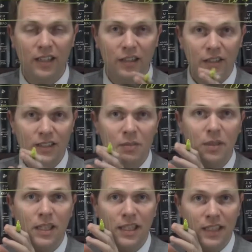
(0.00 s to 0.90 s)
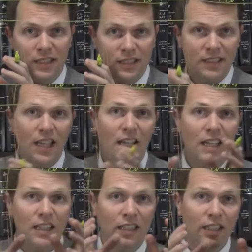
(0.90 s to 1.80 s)
Now, this can be at a
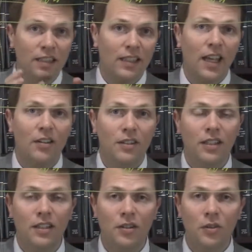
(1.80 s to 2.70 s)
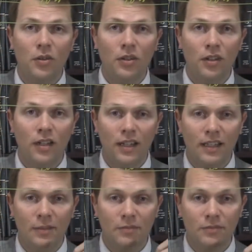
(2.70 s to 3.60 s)
state, county,
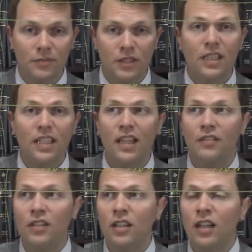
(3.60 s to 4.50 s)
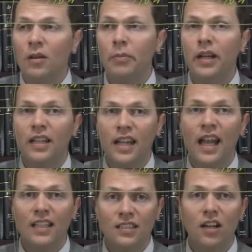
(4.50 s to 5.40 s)
or city level, but it
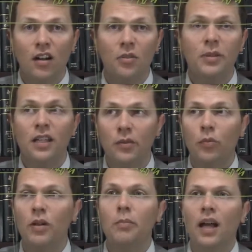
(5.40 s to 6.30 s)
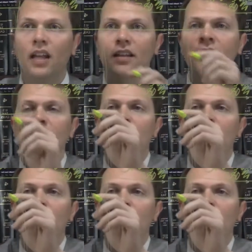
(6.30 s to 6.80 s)
has to all be on one ballot.